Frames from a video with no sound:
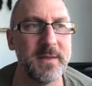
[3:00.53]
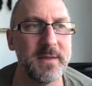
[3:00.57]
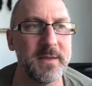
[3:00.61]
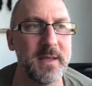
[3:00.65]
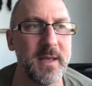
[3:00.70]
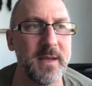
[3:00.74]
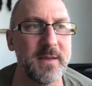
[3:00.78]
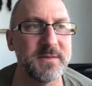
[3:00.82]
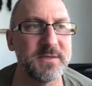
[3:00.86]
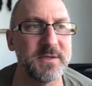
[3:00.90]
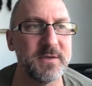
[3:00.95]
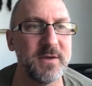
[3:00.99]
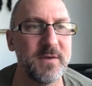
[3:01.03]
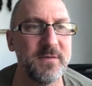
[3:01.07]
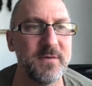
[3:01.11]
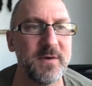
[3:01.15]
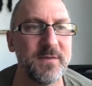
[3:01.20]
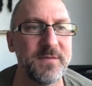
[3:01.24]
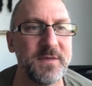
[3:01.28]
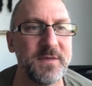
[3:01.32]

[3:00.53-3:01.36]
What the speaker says: Yeah, so even if